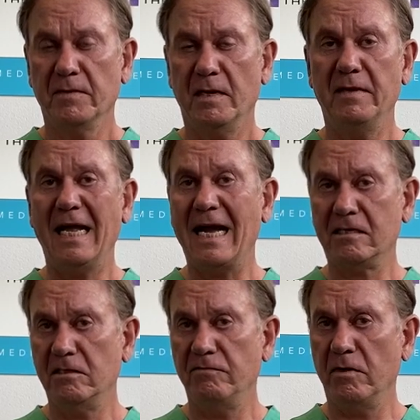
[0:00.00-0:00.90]
I'm an
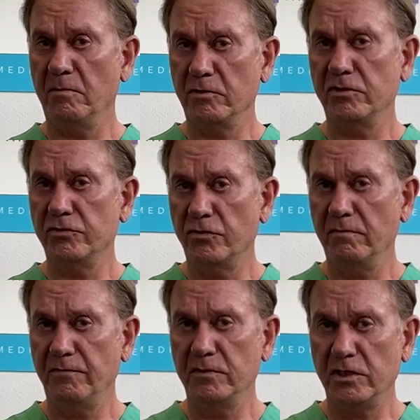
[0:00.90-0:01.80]
active emergency
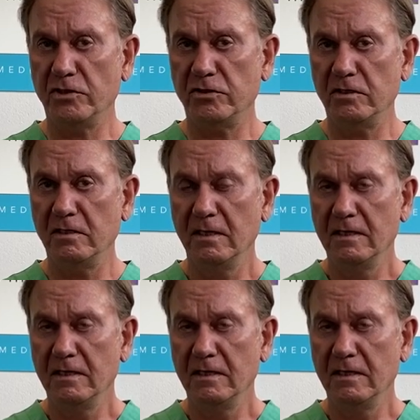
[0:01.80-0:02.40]
room physician,